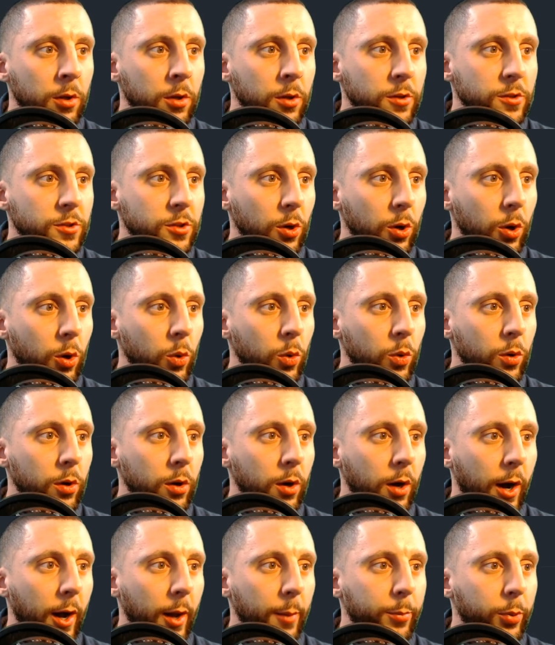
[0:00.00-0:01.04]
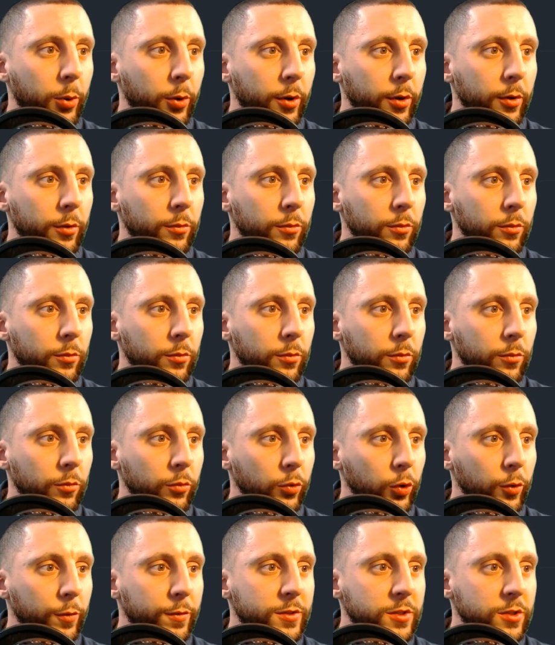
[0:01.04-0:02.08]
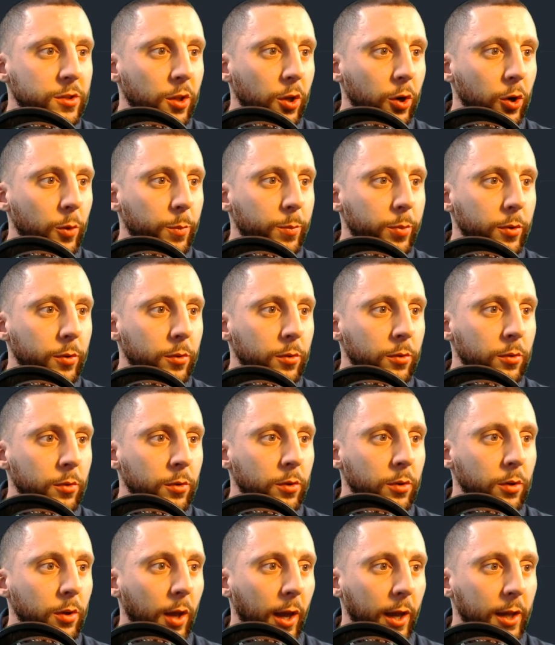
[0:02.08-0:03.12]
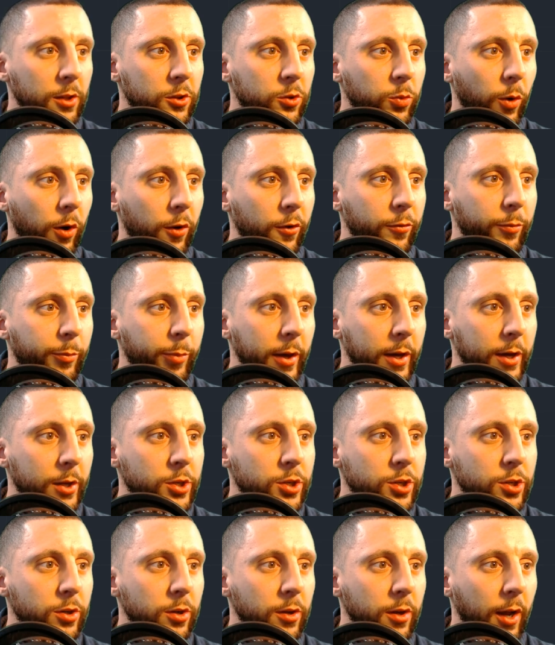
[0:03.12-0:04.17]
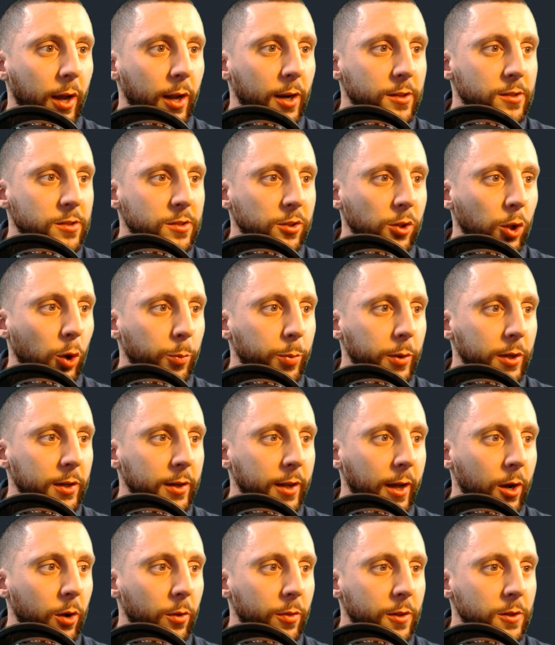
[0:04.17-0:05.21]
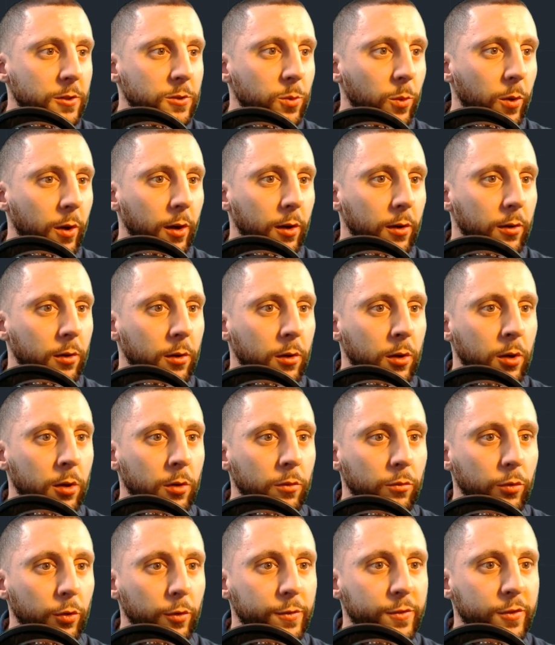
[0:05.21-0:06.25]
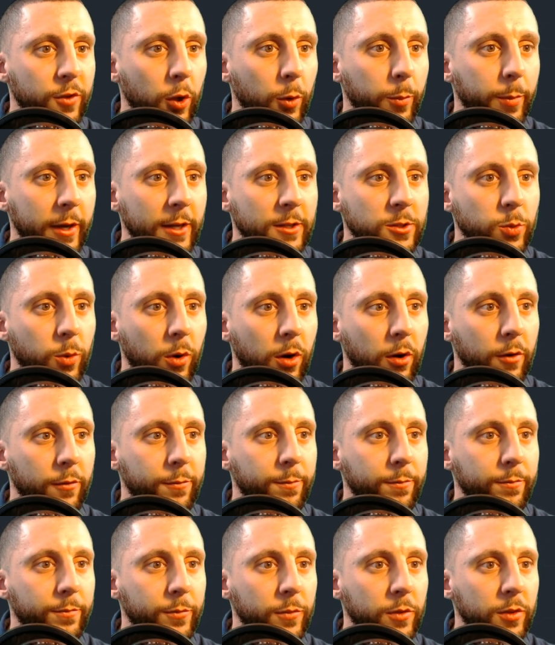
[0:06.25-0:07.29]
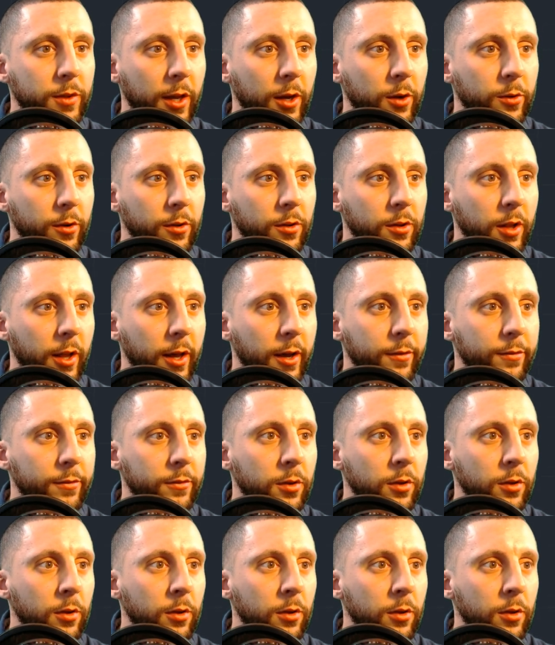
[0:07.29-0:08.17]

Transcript: So I put roof slope 812 pitch and it's sloping down this way. Roof slope 812 down to the left.